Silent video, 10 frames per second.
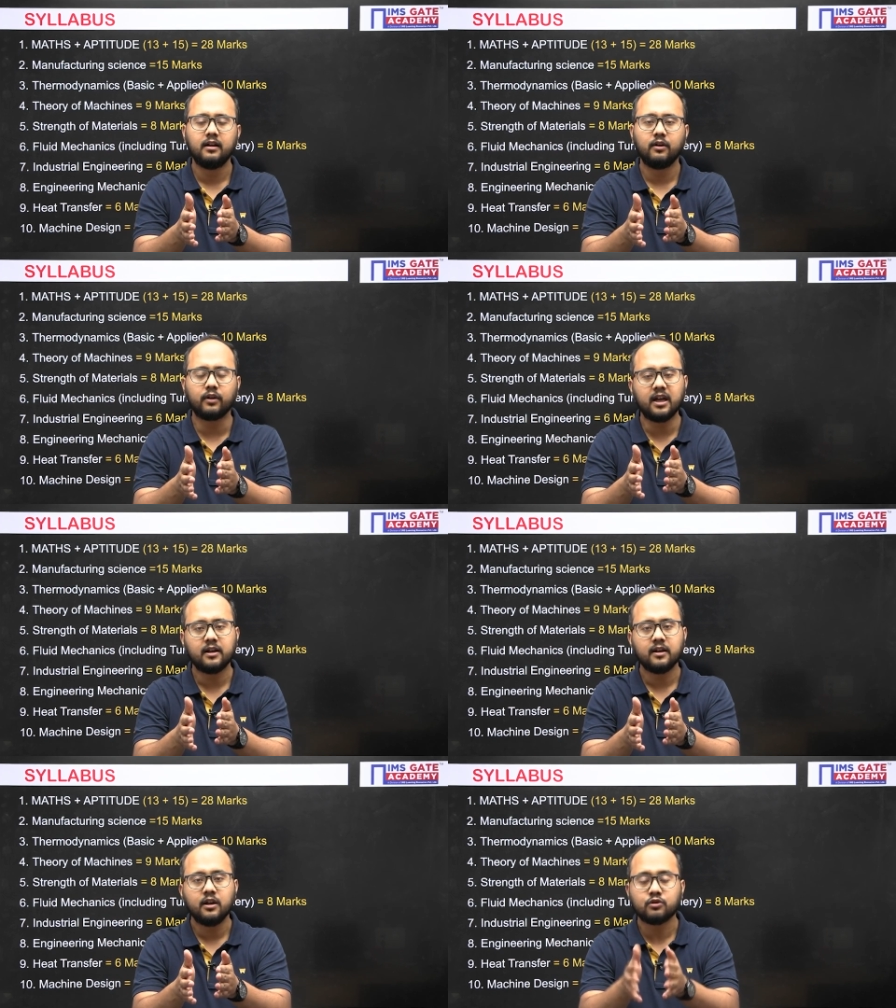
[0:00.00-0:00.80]
Okay.
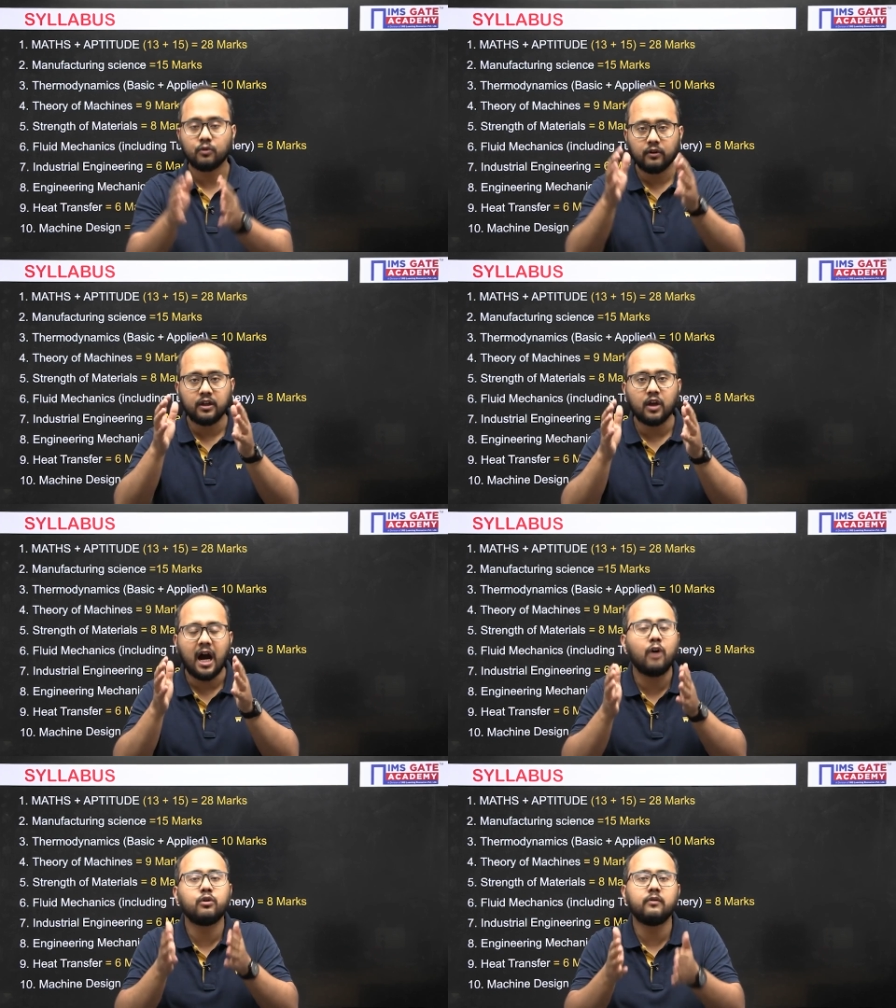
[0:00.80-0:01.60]
So,
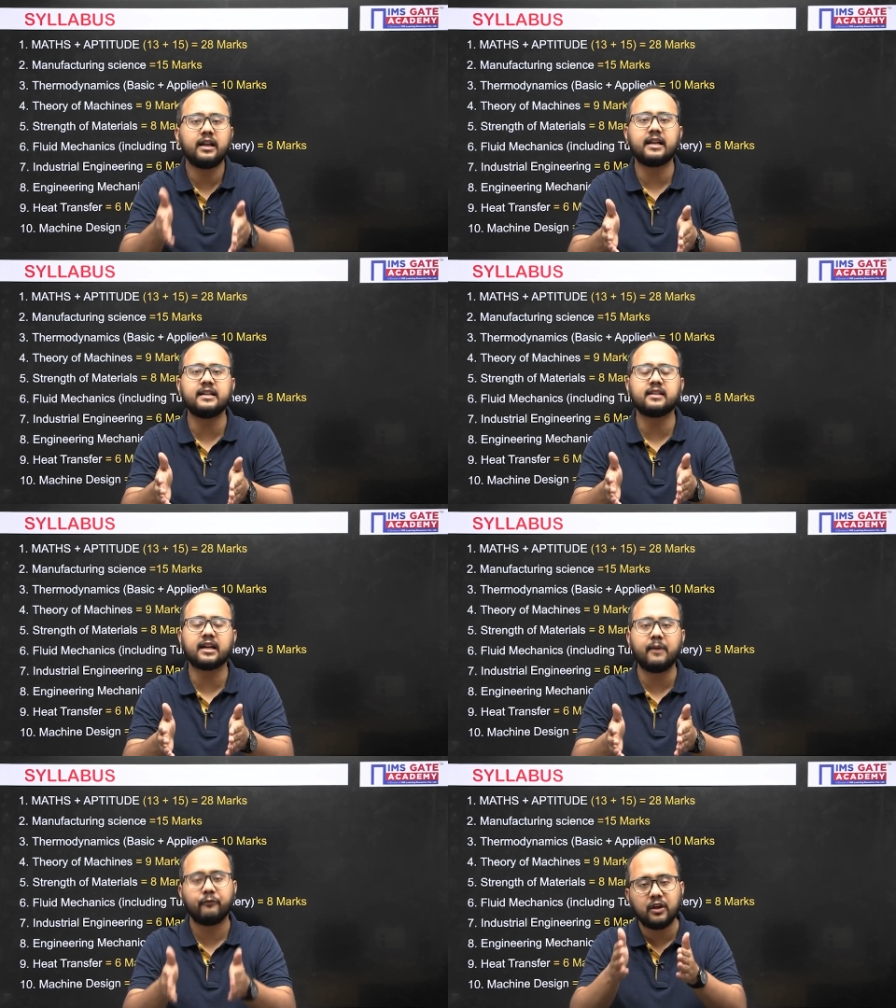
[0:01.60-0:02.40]
how you will decrease the
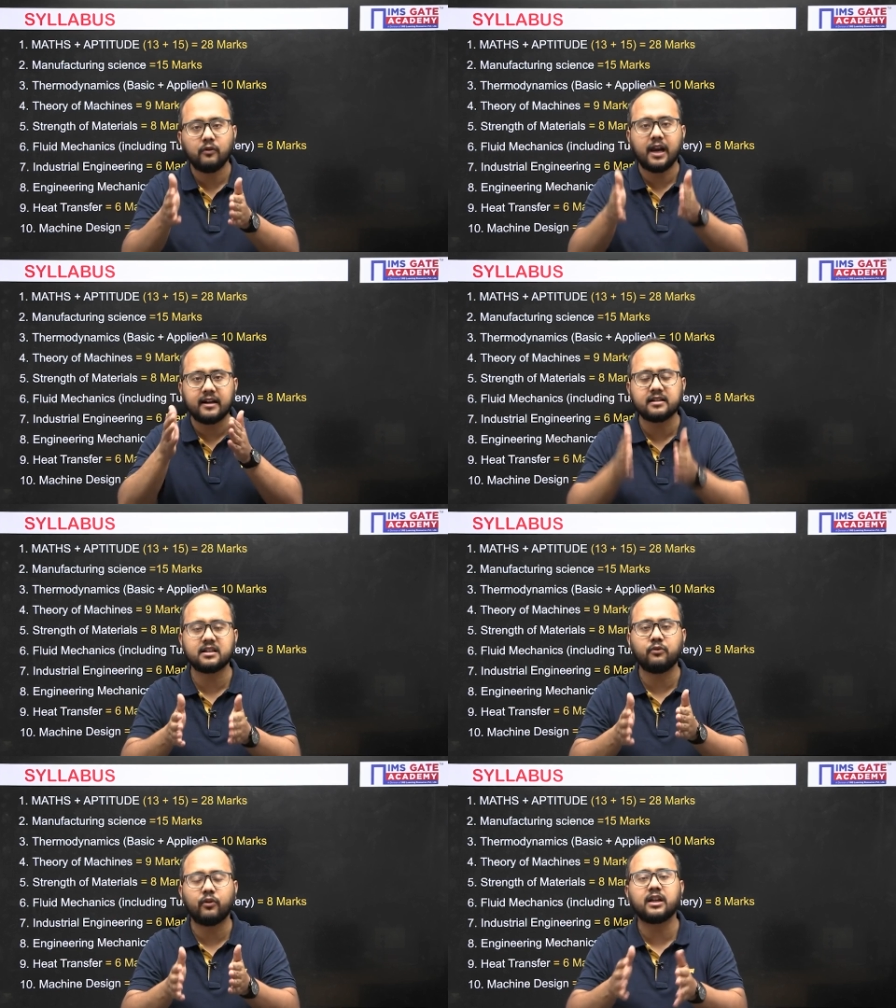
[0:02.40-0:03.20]
gap? When you will
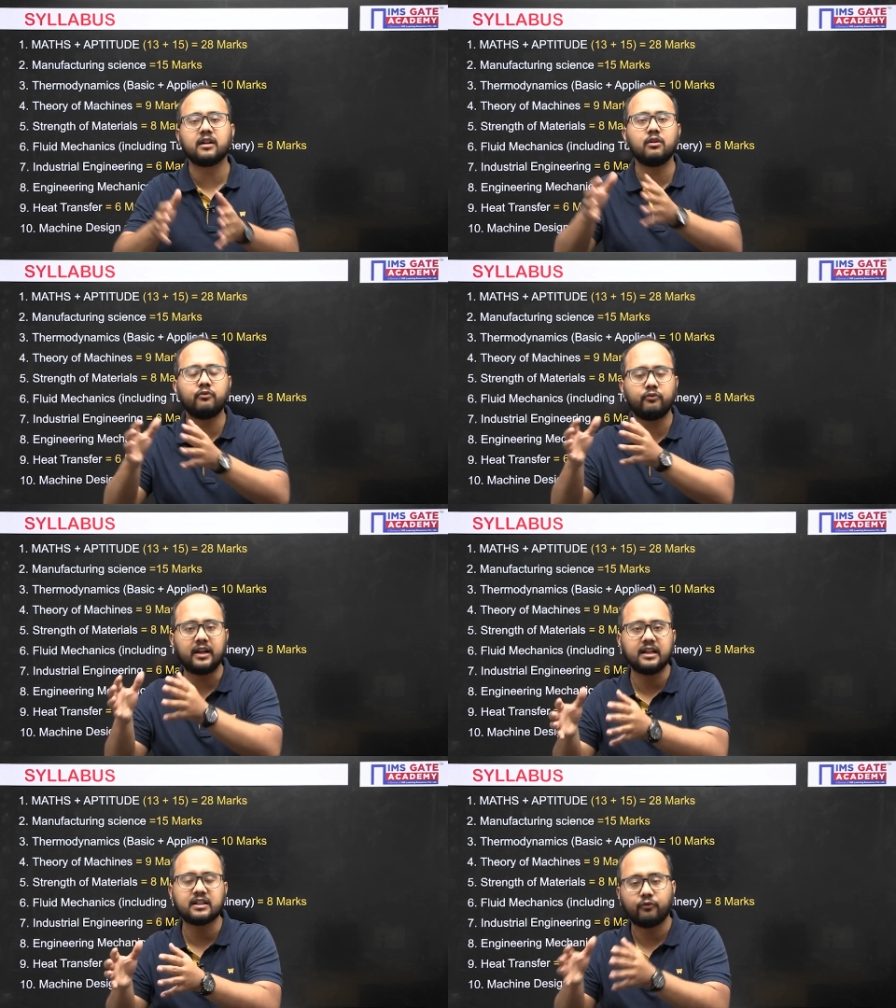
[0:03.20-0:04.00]
understand what are your
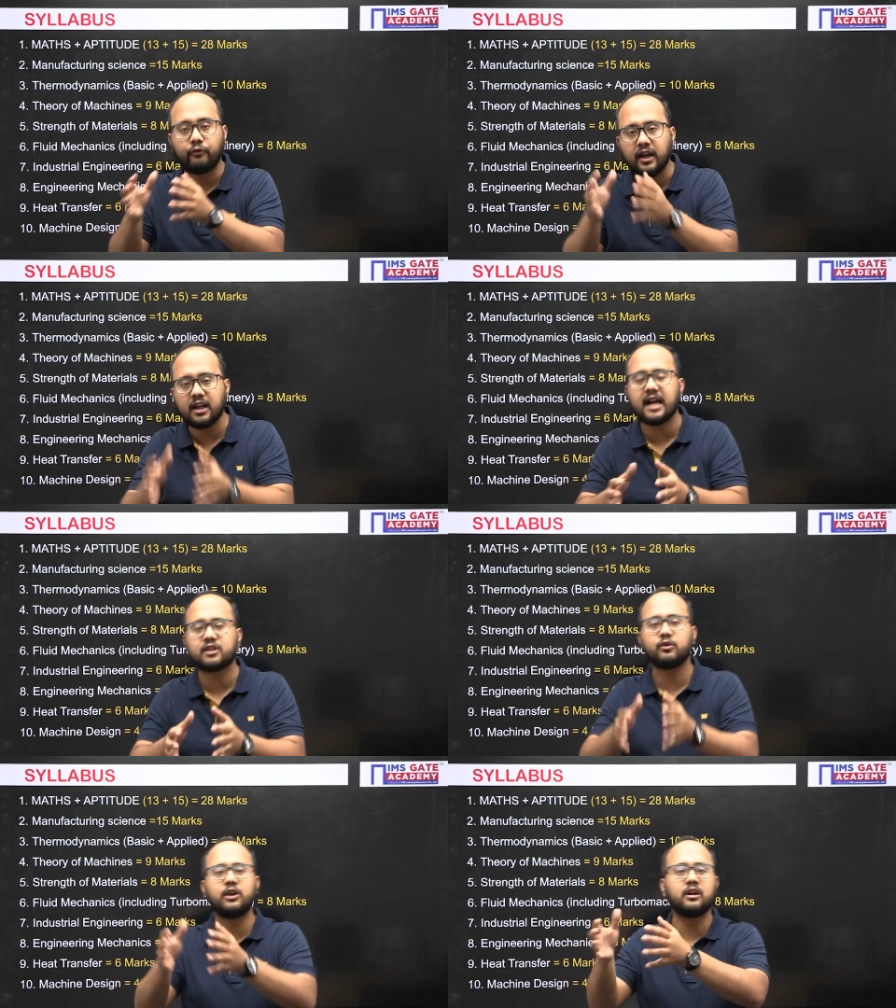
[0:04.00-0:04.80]
weakness, where
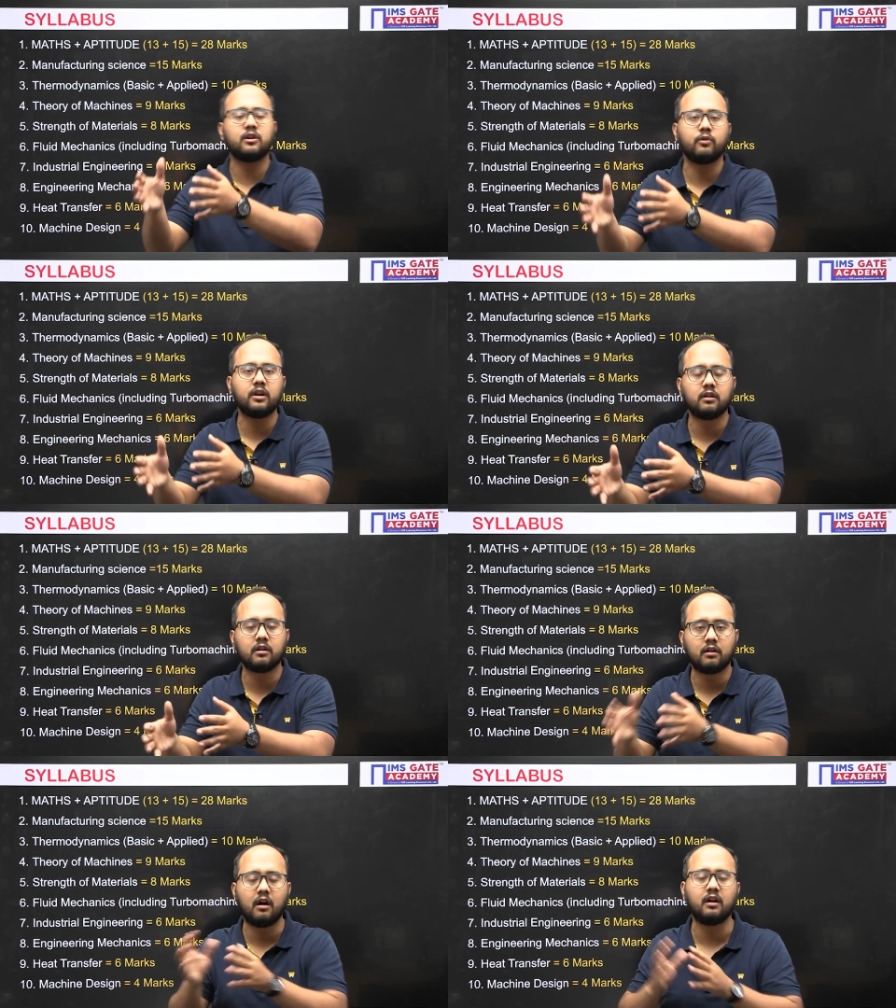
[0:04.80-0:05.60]
actually you are doing
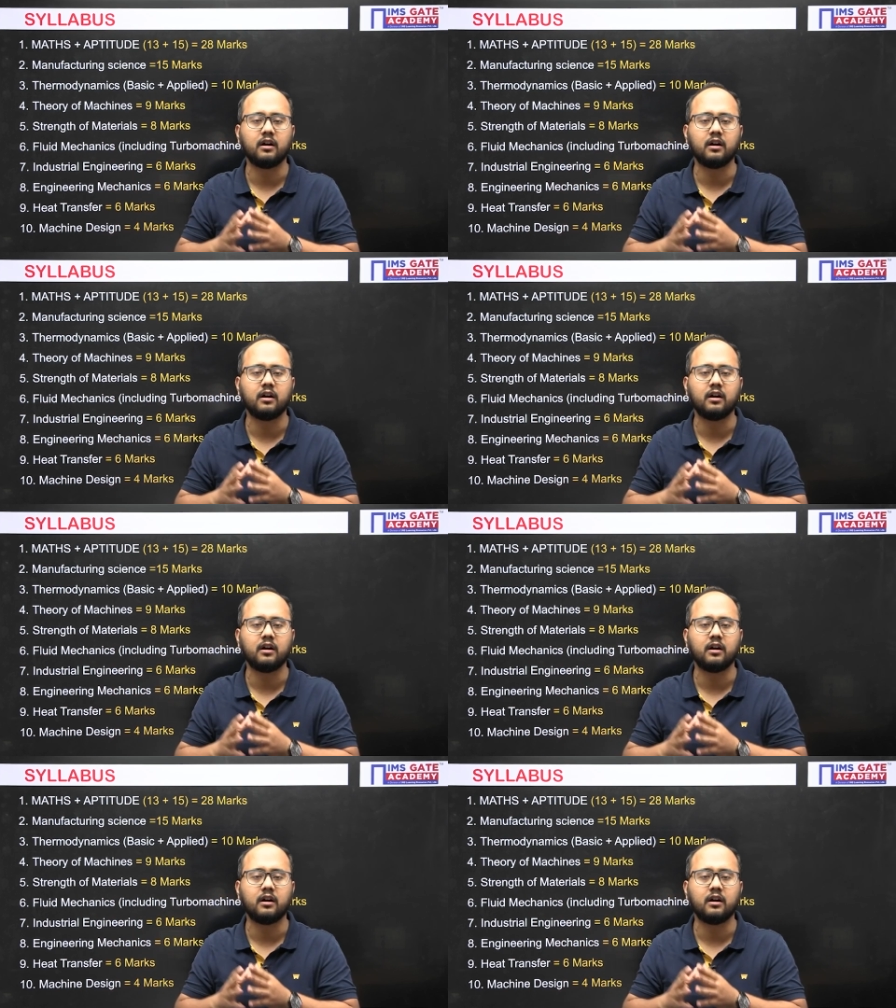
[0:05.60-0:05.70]
wrong,